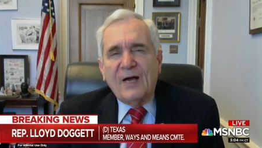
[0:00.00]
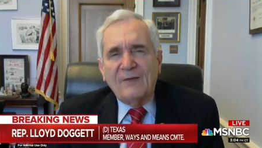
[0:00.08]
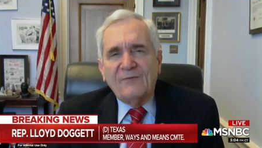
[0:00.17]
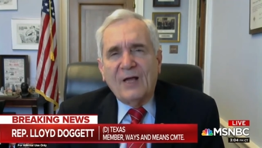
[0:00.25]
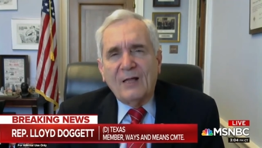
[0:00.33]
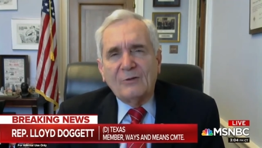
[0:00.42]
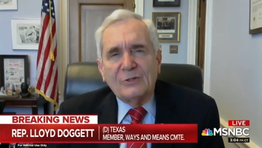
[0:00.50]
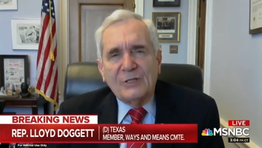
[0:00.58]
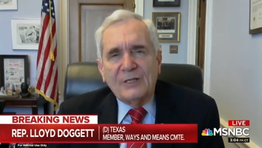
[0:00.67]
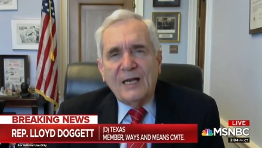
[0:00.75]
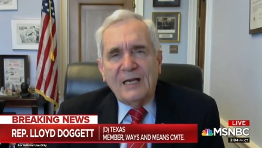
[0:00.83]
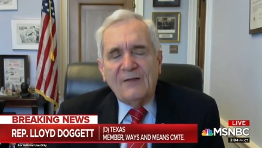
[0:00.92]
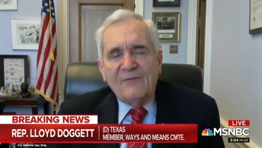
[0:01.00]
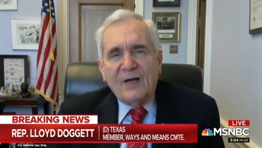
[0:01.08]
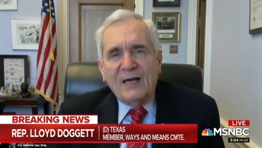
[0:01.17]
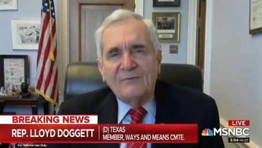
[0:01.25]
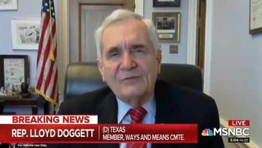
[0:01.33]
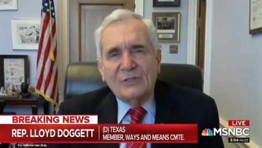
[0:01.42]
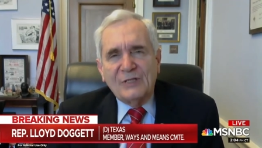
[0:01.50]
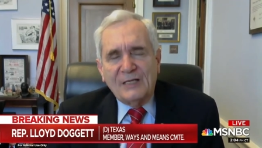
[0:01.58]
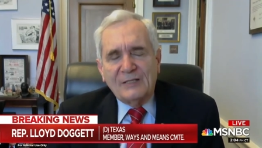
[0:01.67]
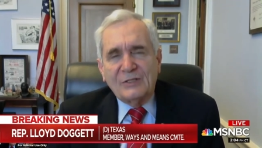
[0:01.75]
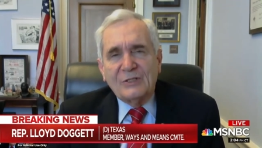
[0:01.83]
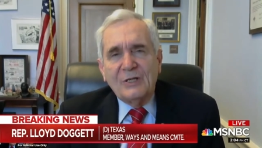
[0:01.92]
$5.85
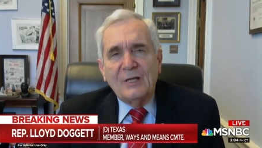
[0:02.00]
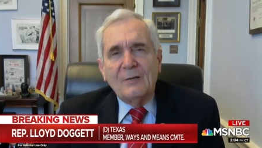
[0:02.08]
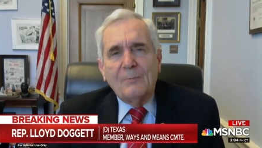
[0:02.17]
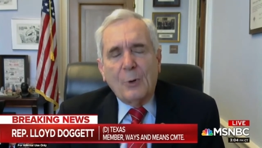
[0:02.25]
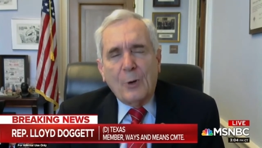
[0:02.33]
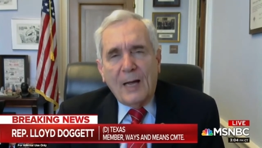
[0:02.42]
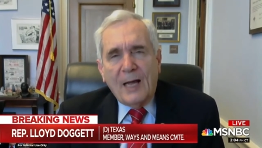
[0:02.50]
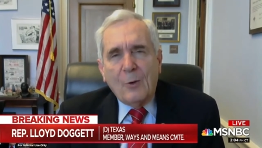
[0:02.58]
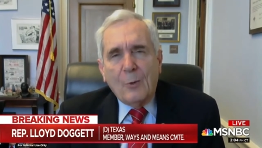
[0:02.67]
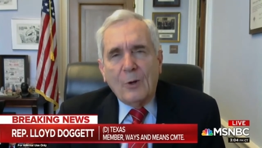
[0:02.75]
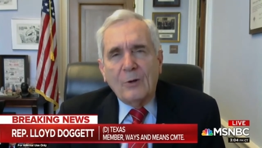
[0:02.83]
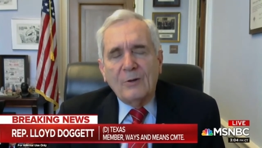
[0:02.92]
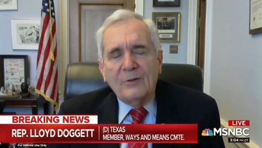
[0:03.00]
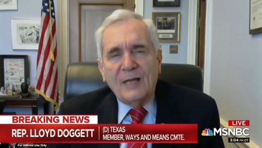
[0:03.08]
per hour.